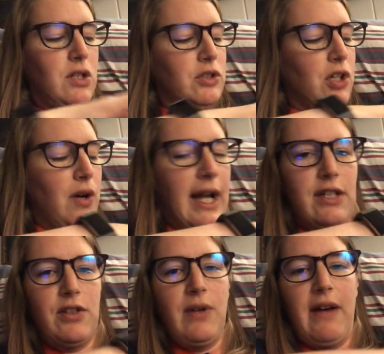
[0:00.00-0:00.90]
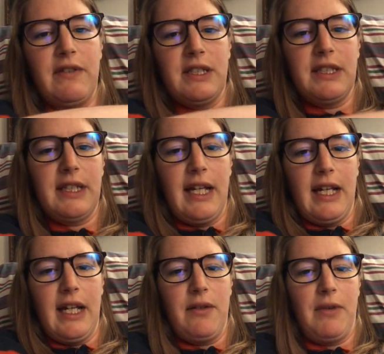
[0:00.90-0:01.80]
So I do have a
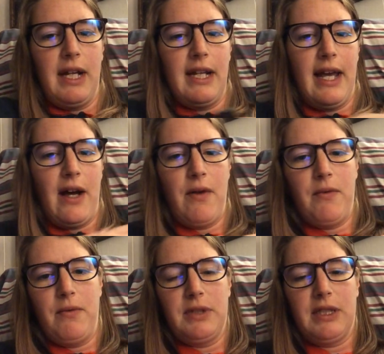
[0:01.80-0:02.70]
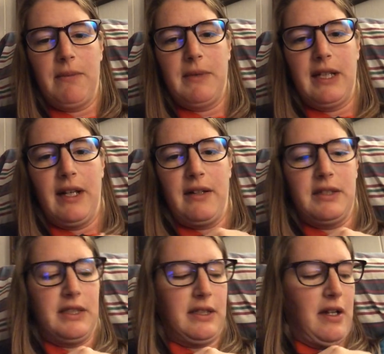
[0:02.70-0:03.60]
sling, and right now something
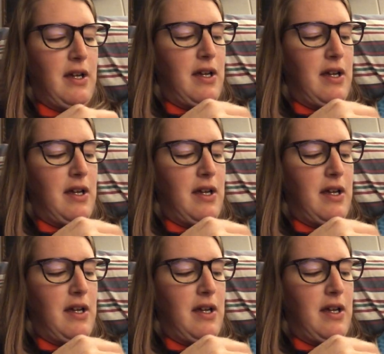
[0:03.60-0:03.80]
else